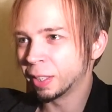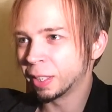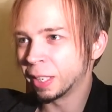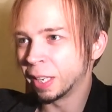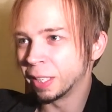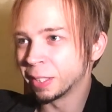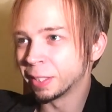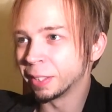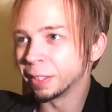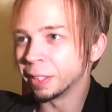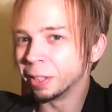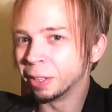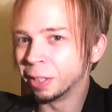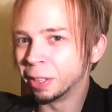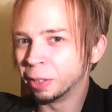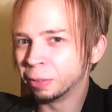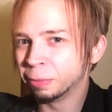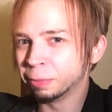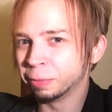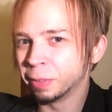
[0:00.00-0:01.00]
constantly
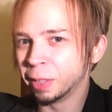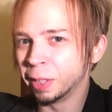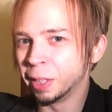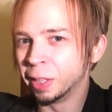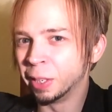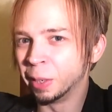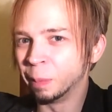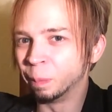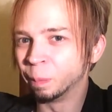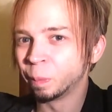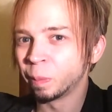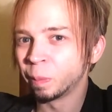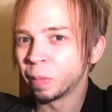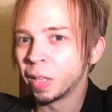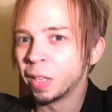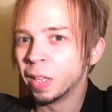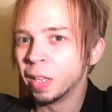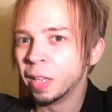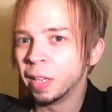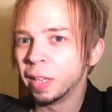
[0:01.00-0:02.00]
off.
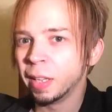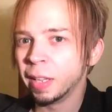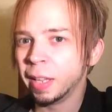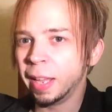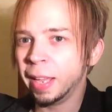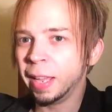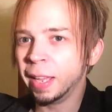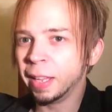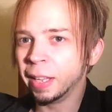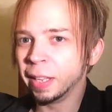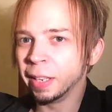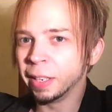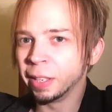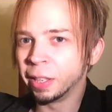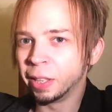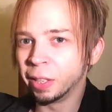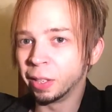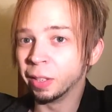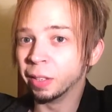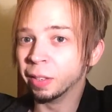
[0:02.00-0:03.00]

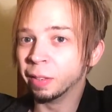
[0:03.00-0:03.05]
And